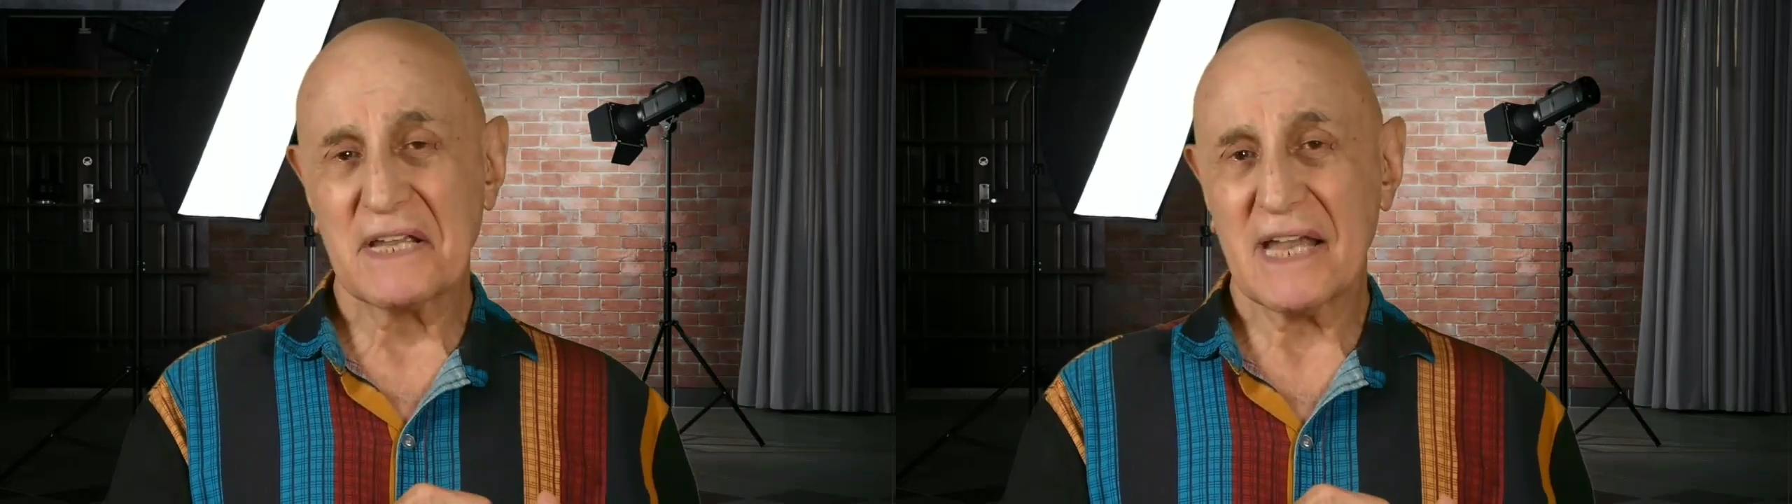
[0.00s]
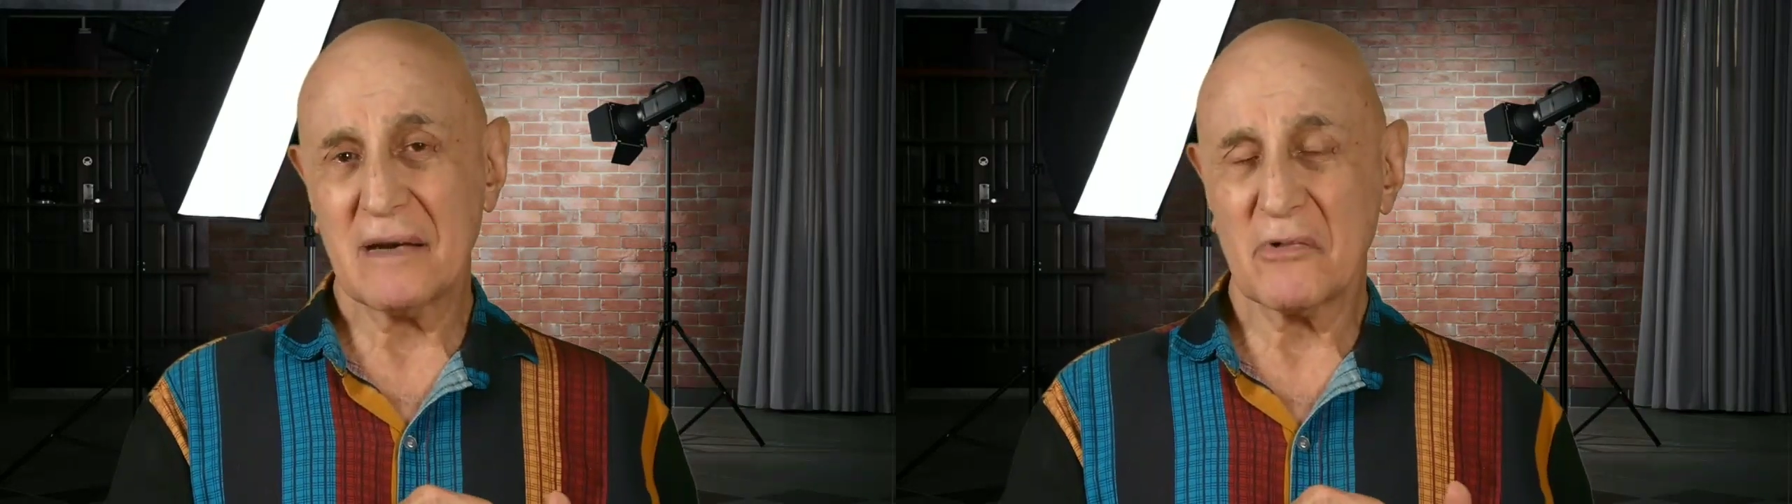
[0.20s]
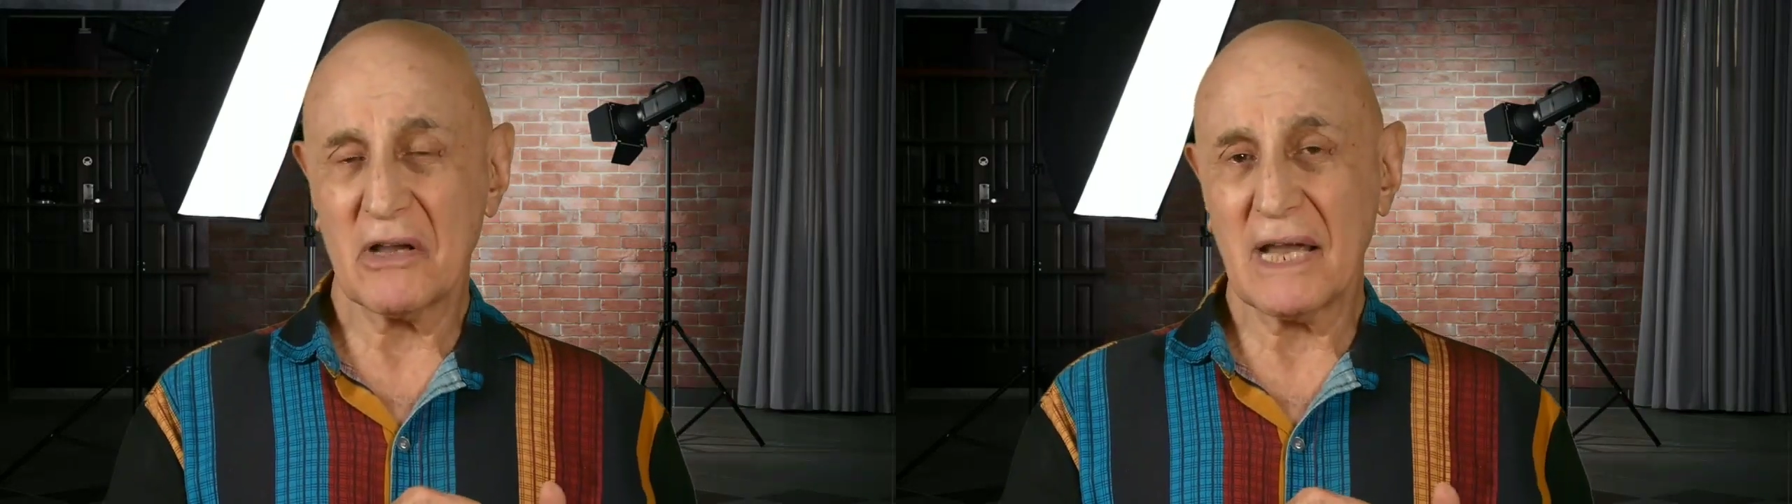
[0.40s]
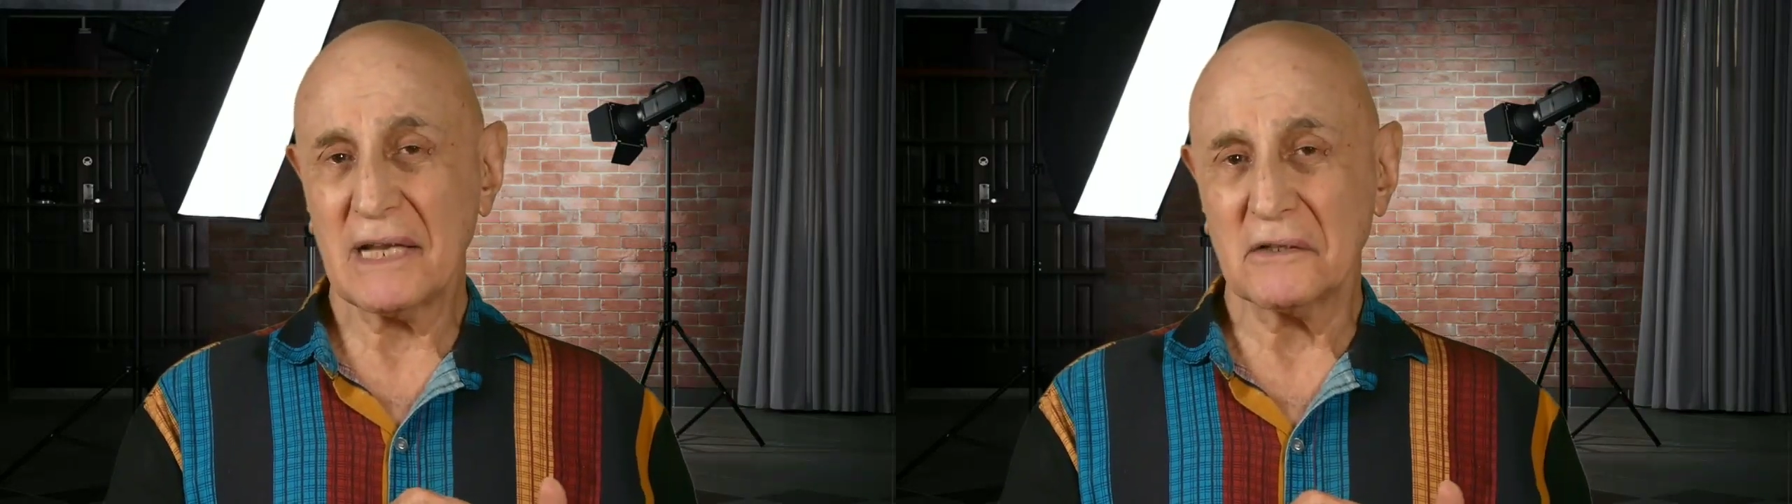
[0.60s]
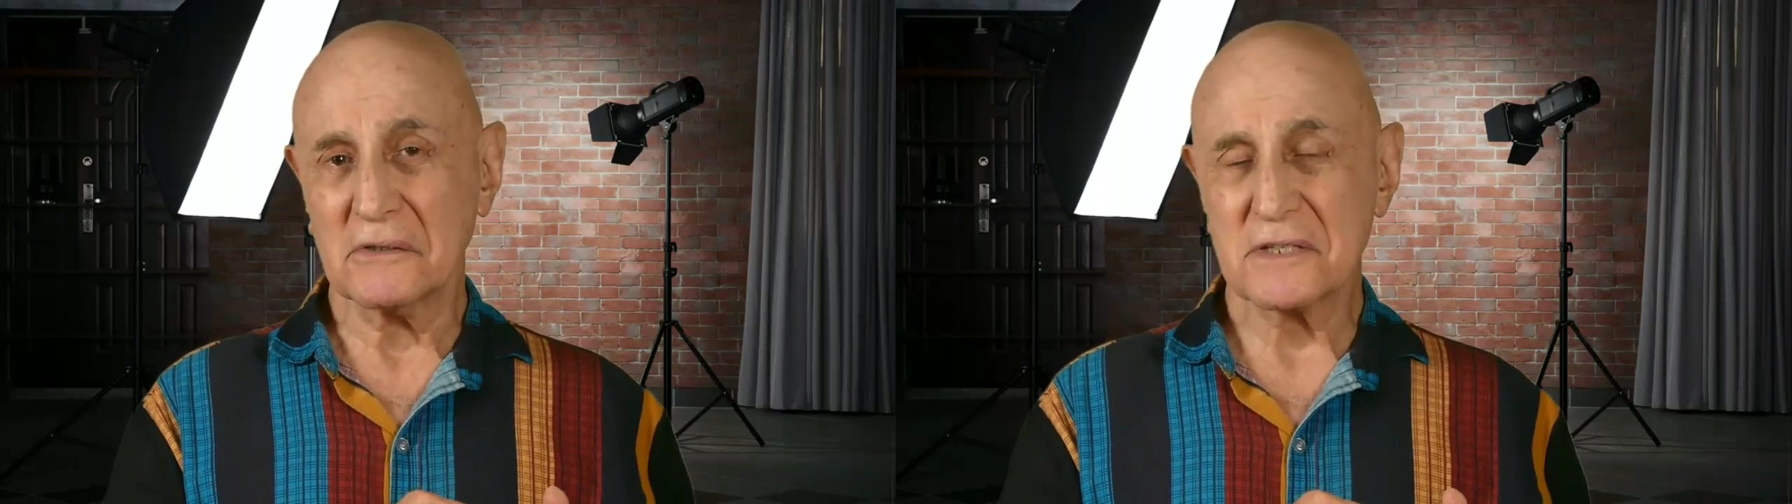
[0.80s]
camera
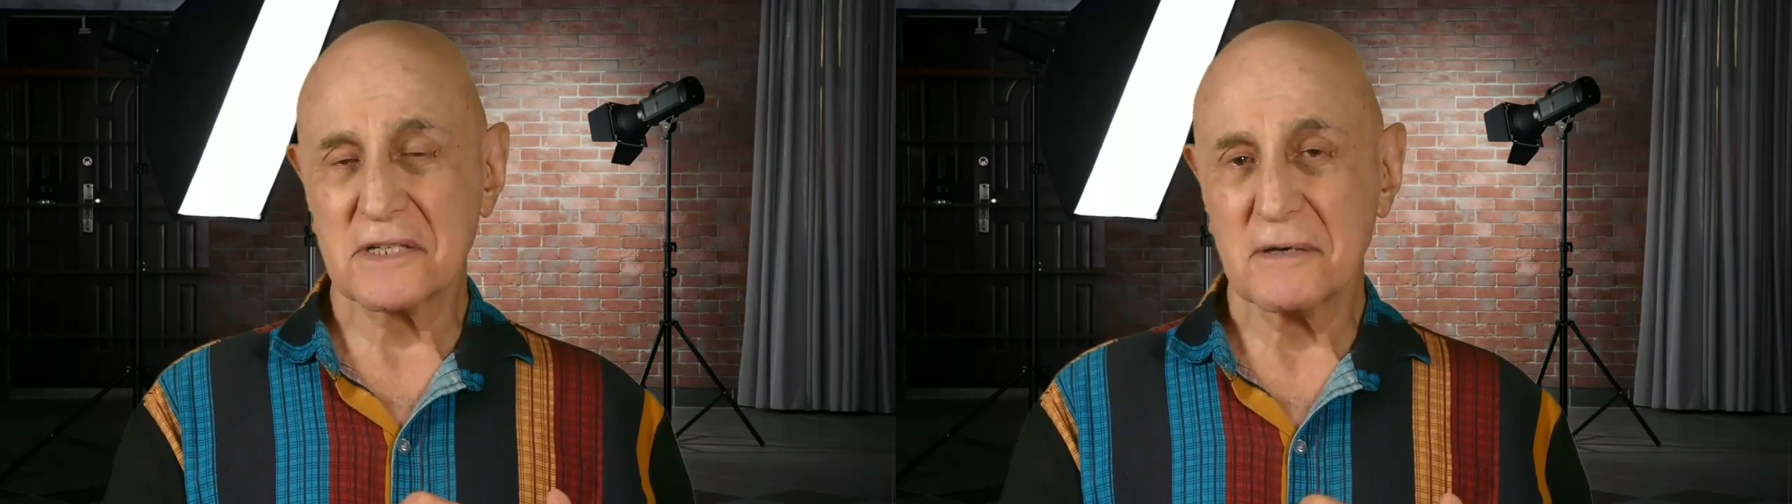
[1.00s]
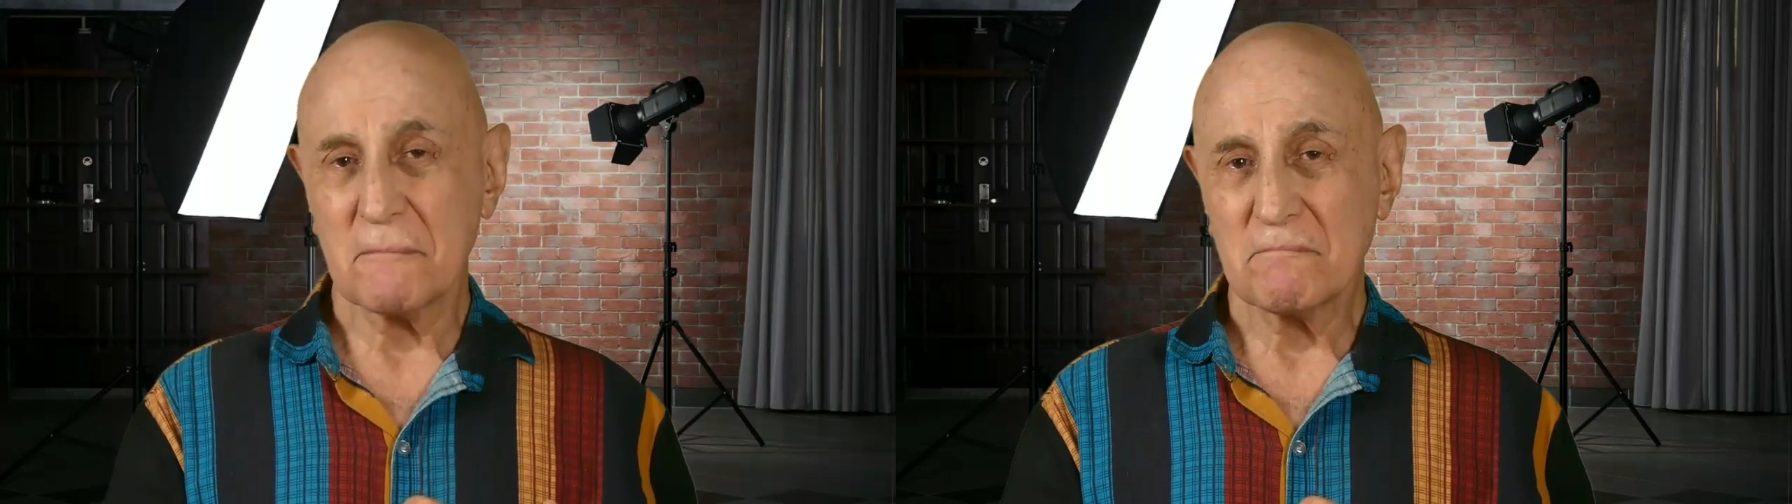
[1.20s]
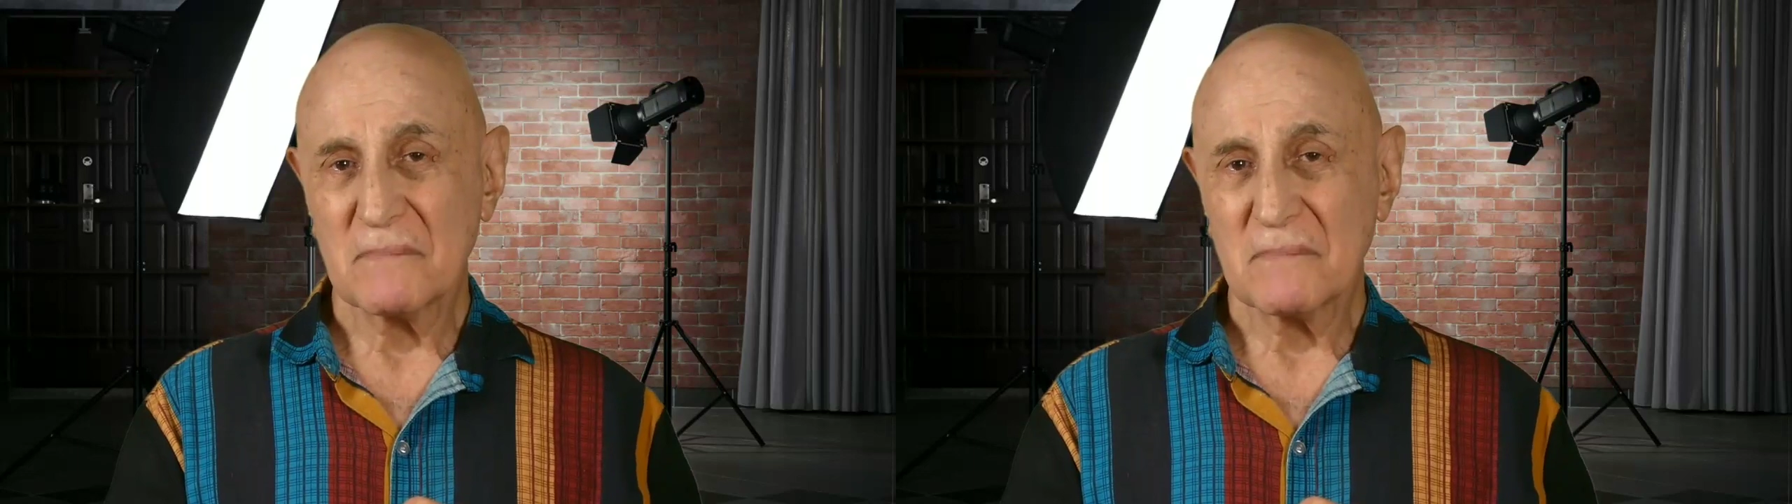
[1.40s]
angles.